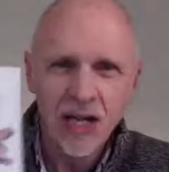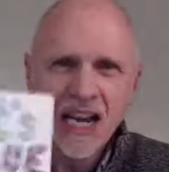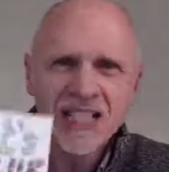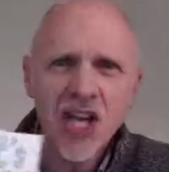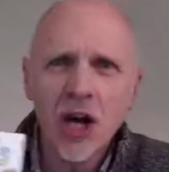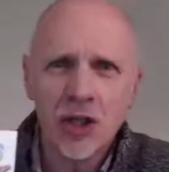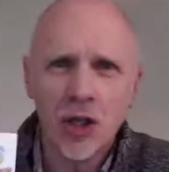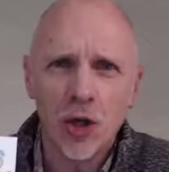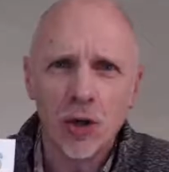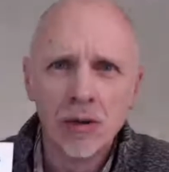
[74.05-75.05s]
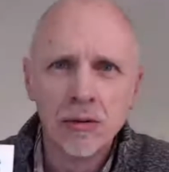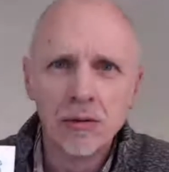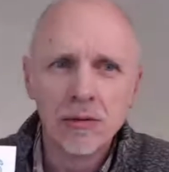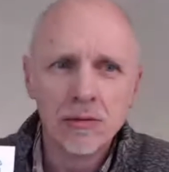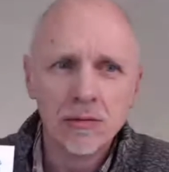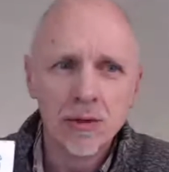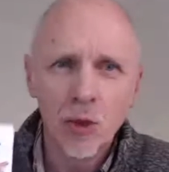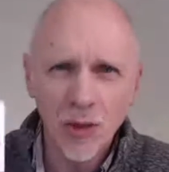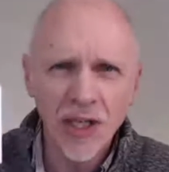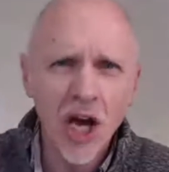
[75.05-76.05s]
Let's argue. You
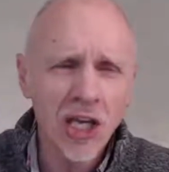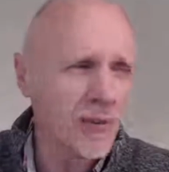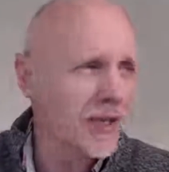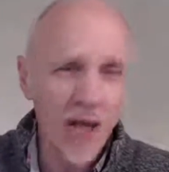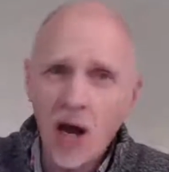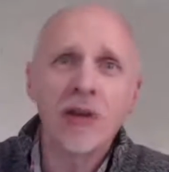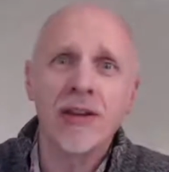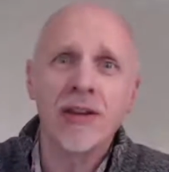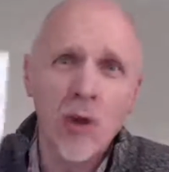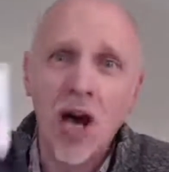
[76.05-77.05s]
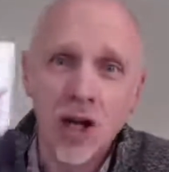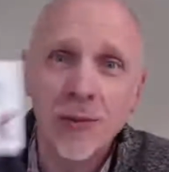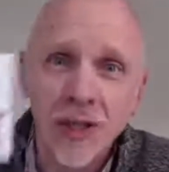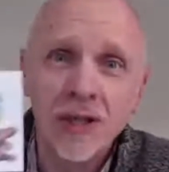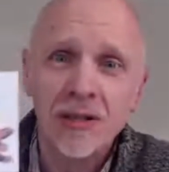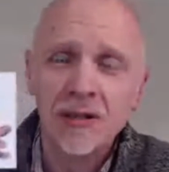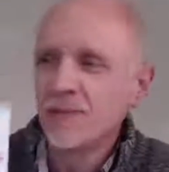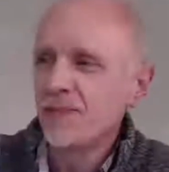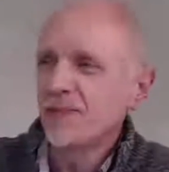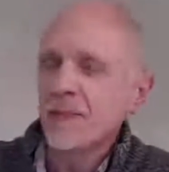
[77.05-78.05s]
want an argument? I'll give you an argument.
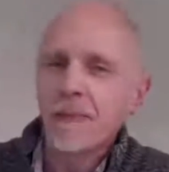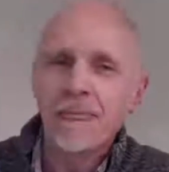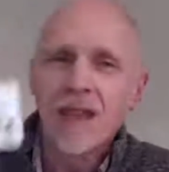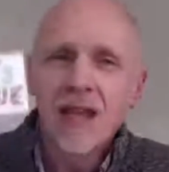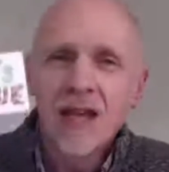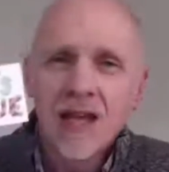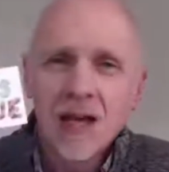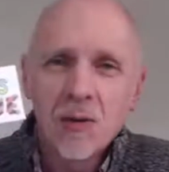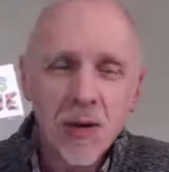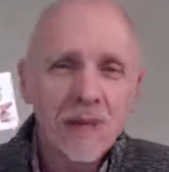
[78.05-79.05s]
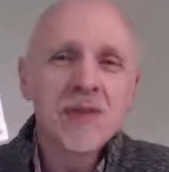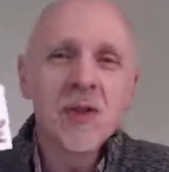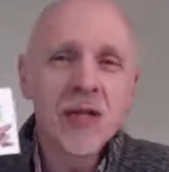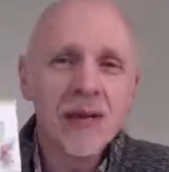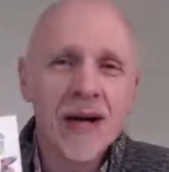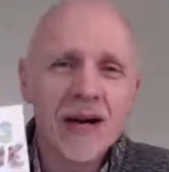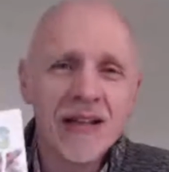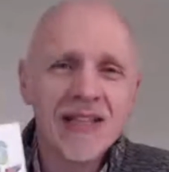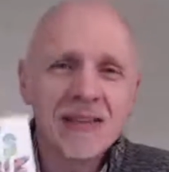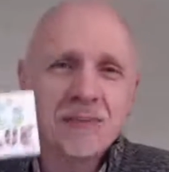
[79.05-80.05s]
What I'm talking
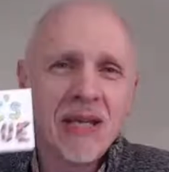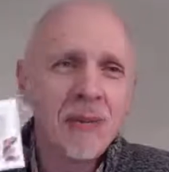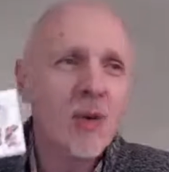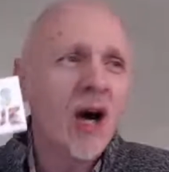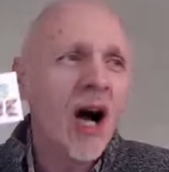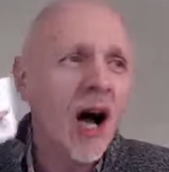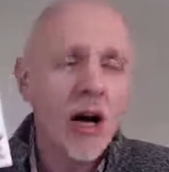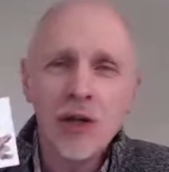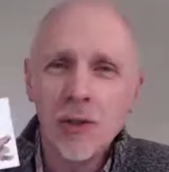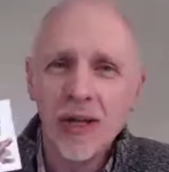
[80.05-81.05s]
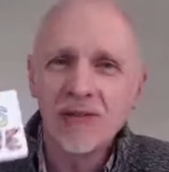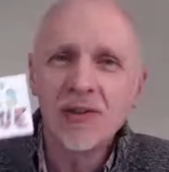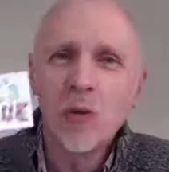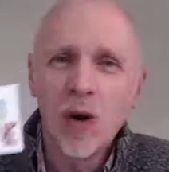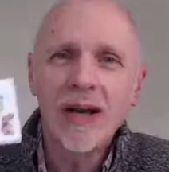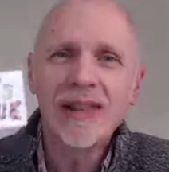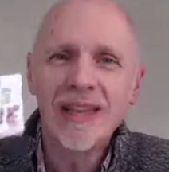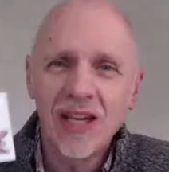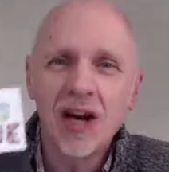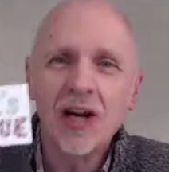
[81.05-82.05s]
about is people arguing for why they
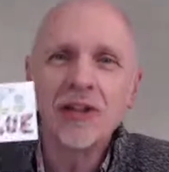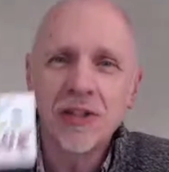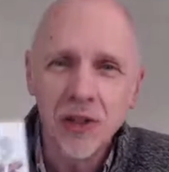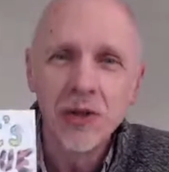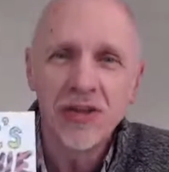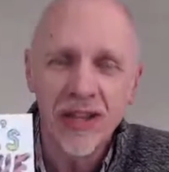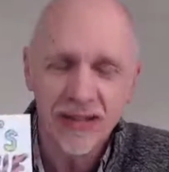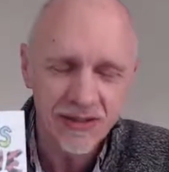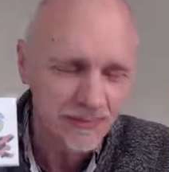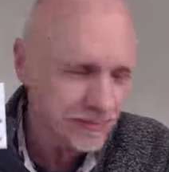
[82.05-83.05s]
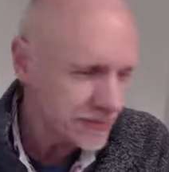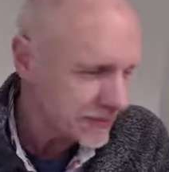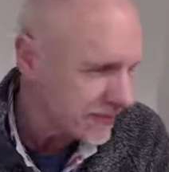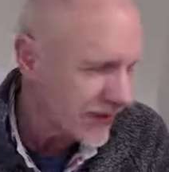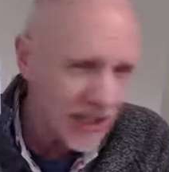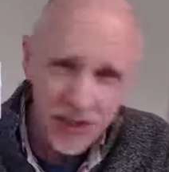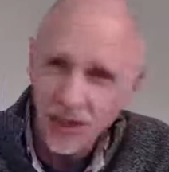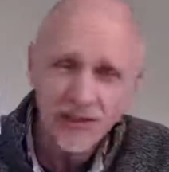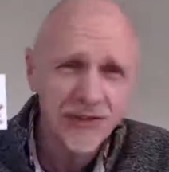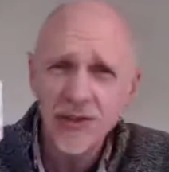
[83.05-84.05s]
can't do things.
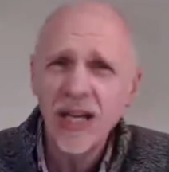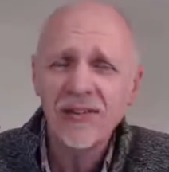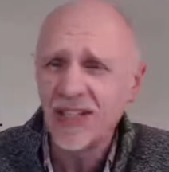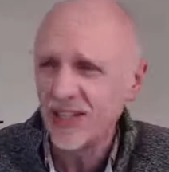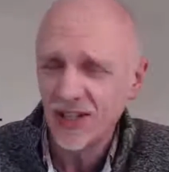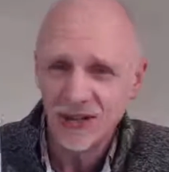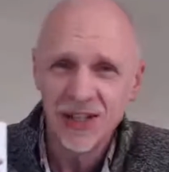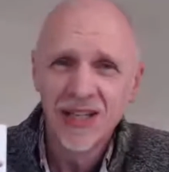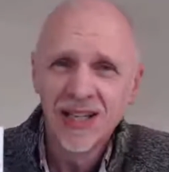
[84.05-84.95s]
Do you have any of those?